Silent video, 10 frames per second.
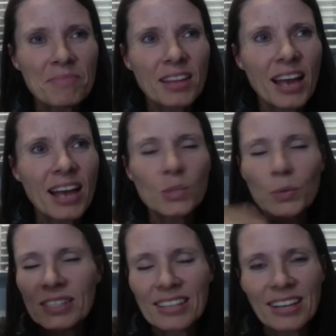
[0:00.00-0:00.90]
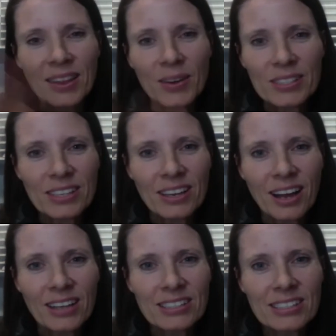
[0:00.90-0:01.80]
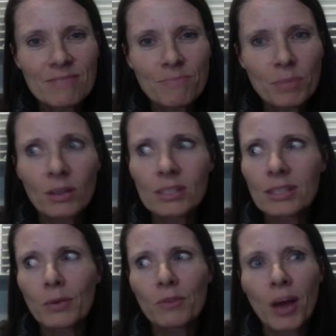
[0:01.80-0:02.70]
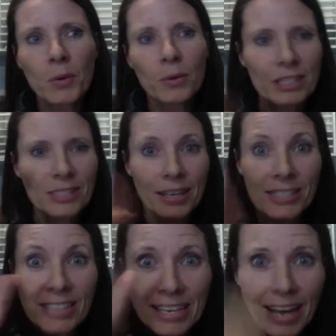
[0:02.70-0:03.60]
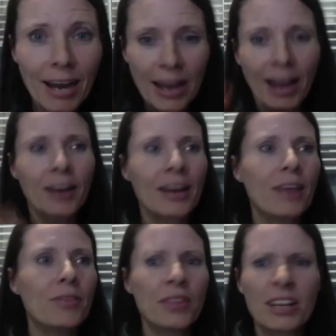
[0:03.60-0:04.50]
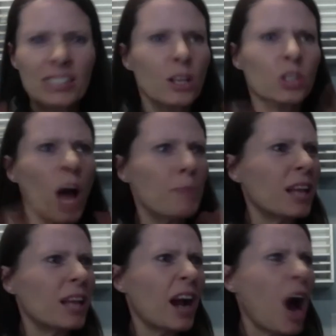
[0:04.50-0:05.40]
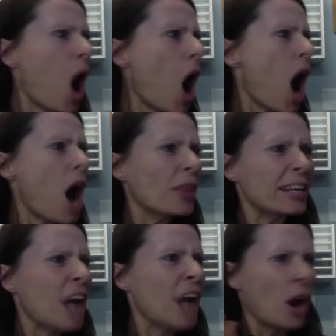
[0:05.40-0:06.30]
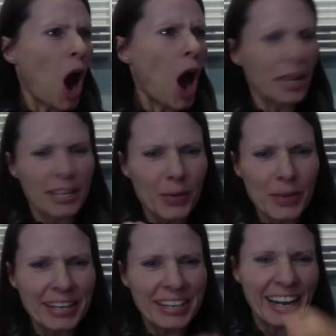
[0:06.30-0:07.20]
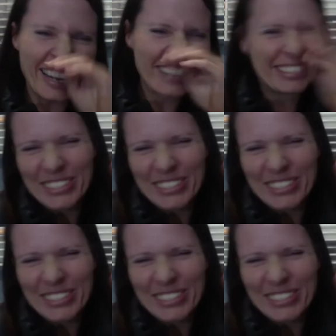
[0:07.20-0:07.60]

as we sing those last, because we found we were just like, see ya, out, and then they're still typing like, you know, we didn't get it.